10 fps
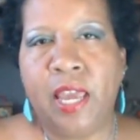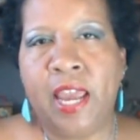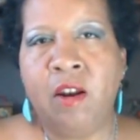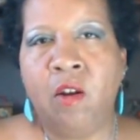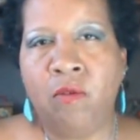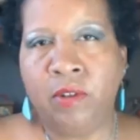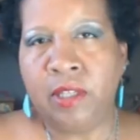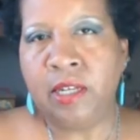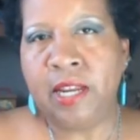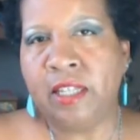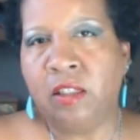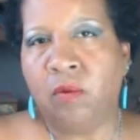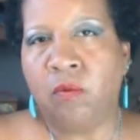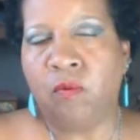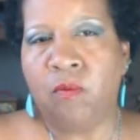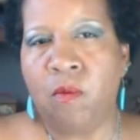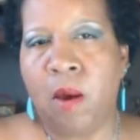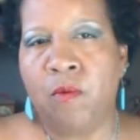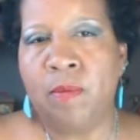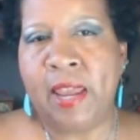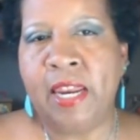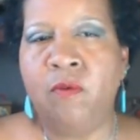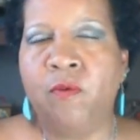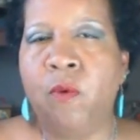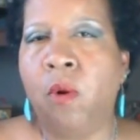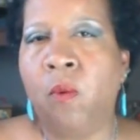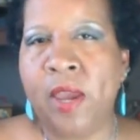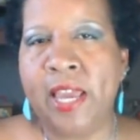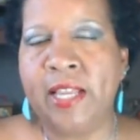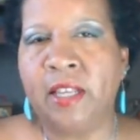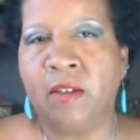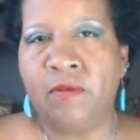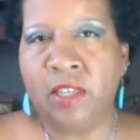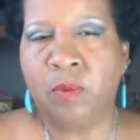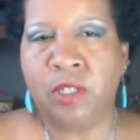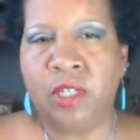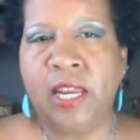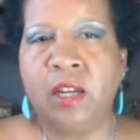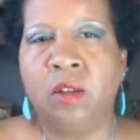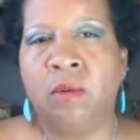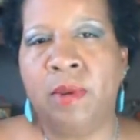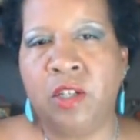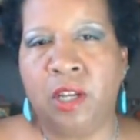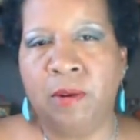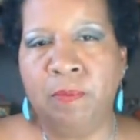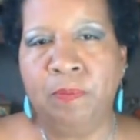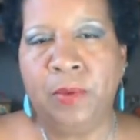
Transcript: And over the next remaining 4 weeks of this particular mission,